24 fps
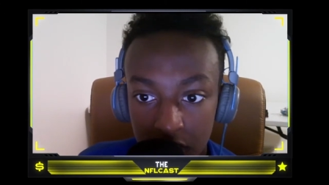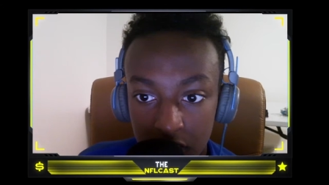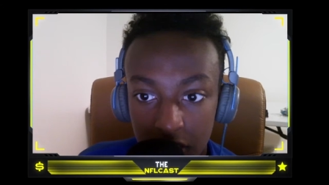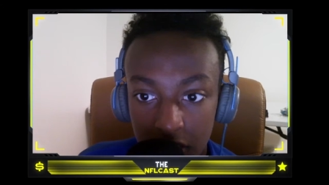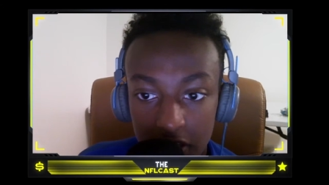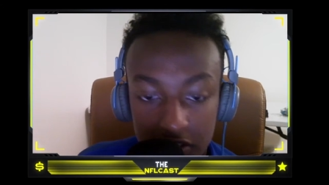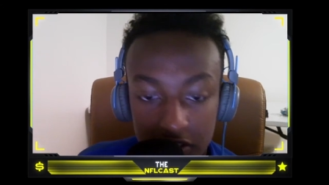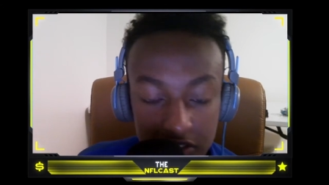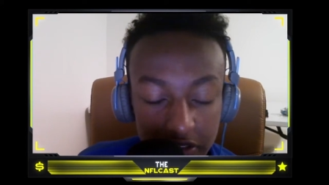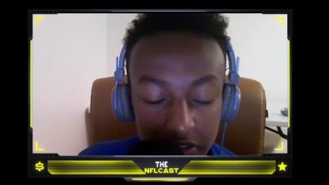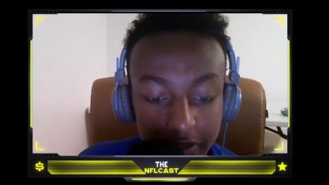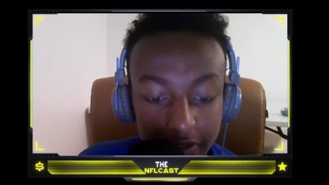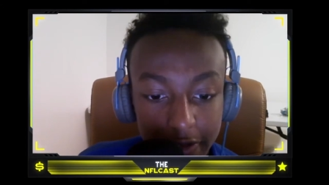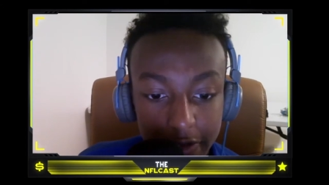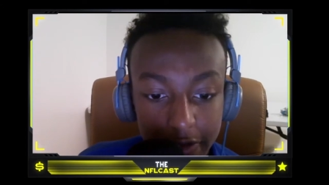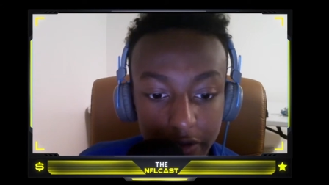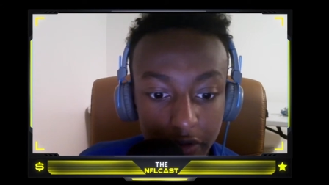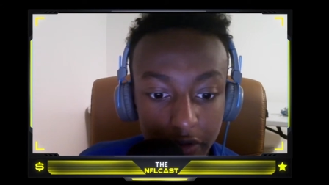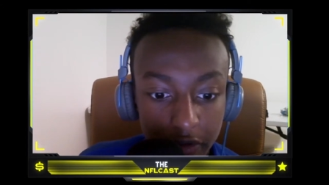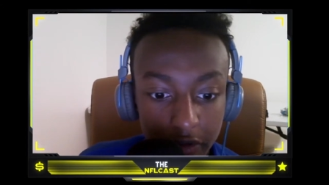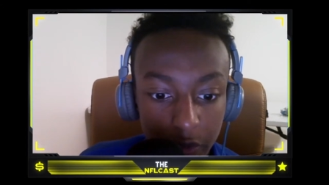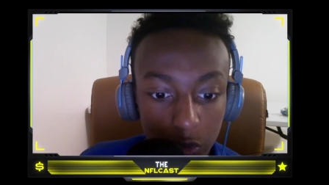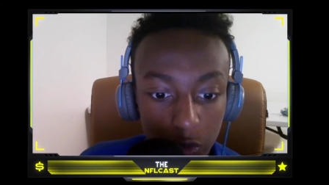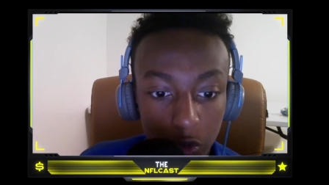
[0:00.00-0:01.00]
It's
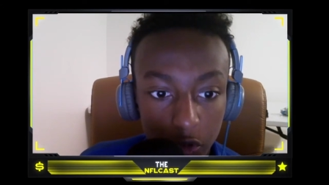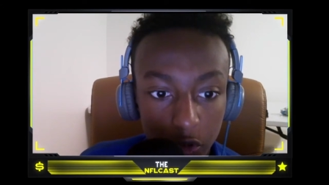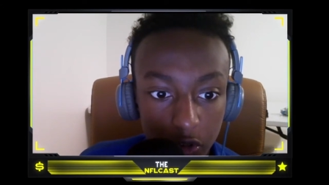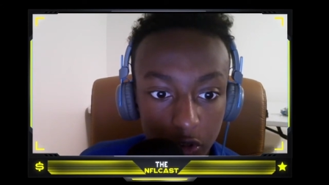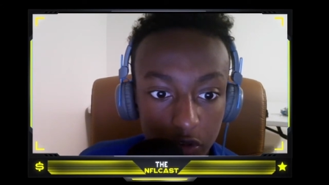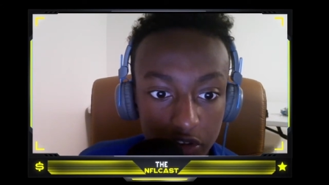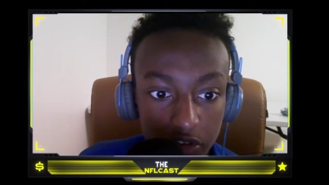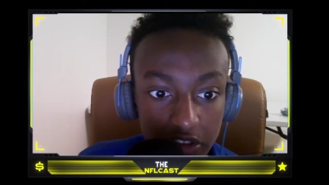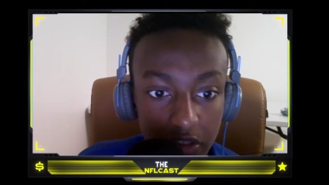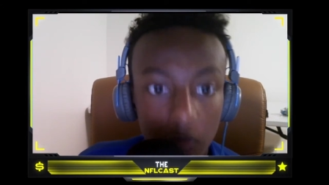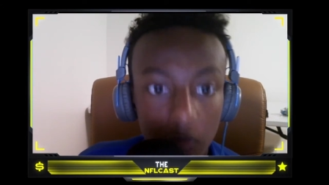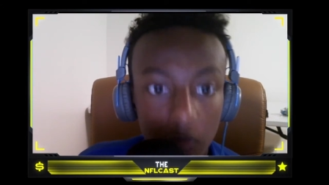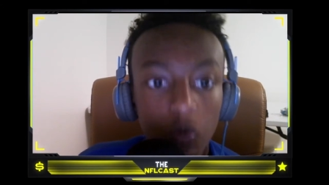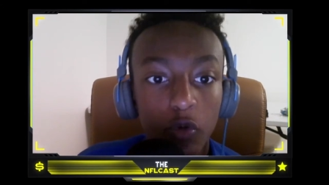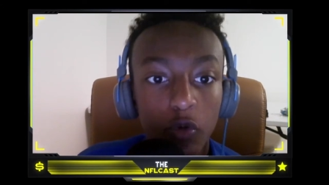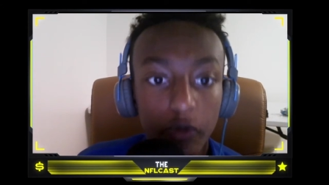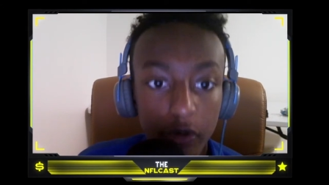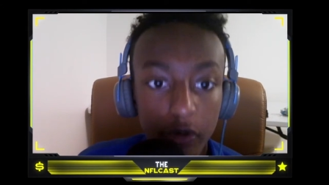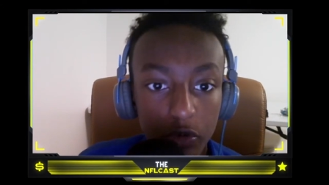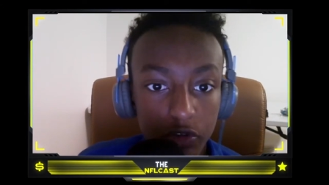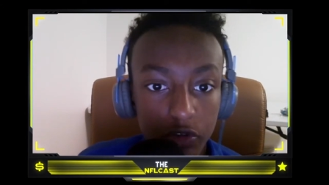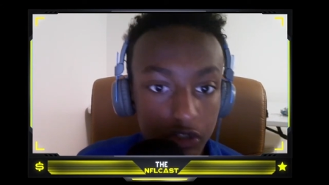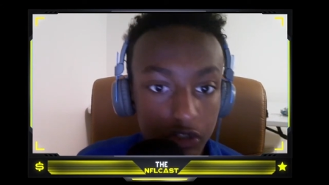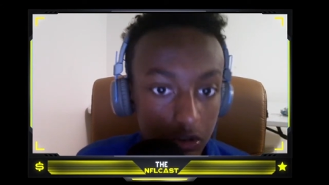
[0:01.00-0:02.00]
literally Julio, D.
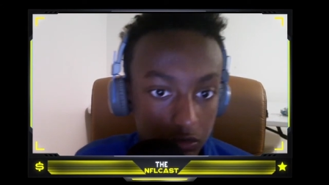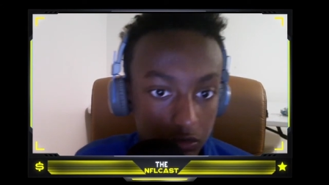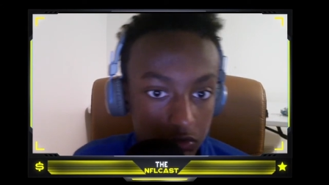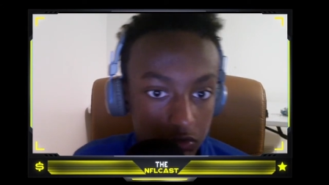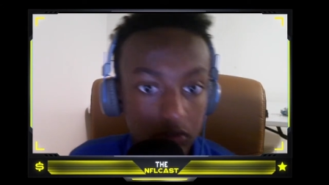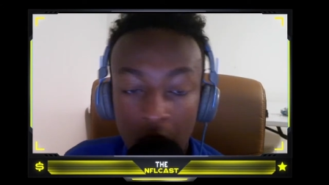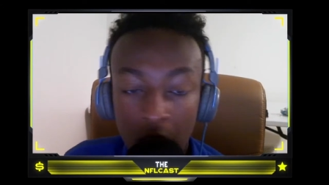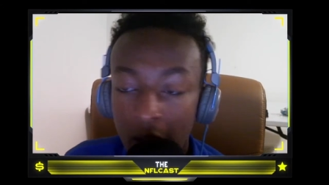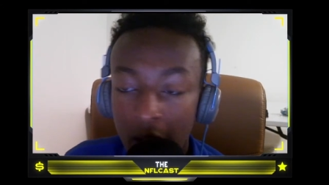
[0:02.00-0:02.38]
Julio Jones.